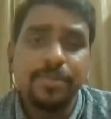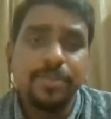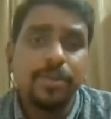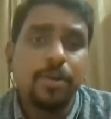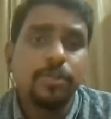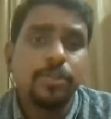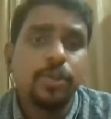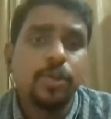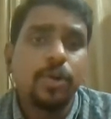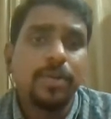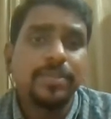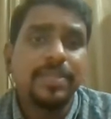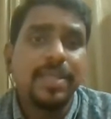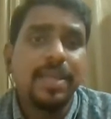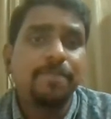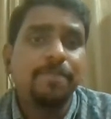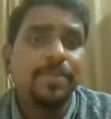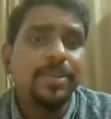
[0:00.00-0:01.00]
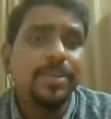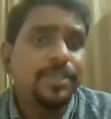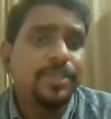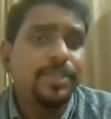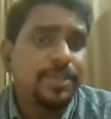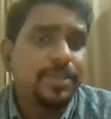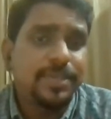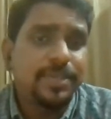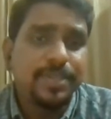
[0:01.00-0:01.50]
is also called the
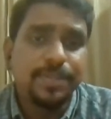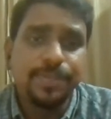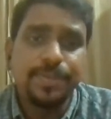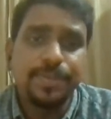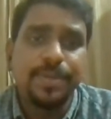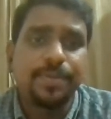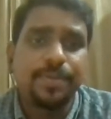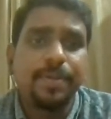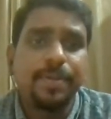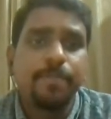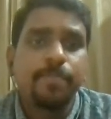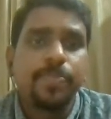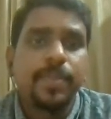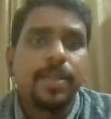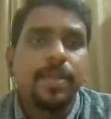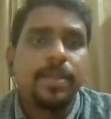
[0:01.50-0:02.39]
efficiency theory.